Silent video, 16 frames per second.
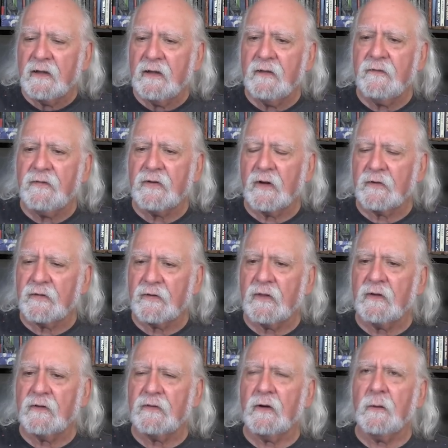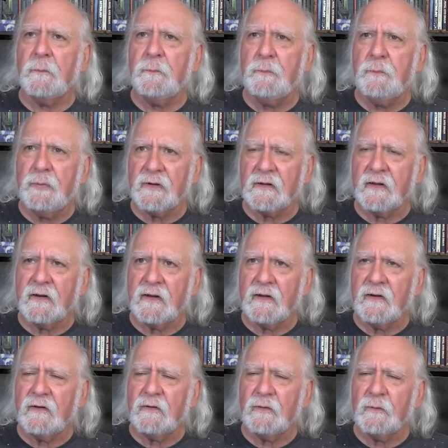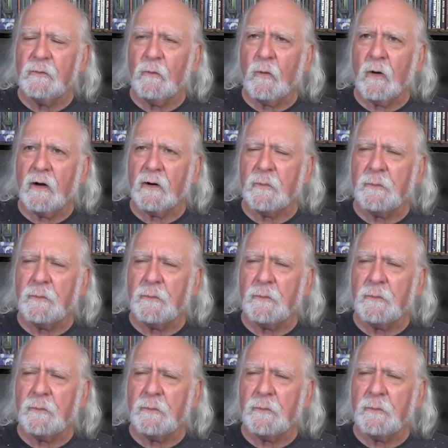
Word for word: gives us this ability to want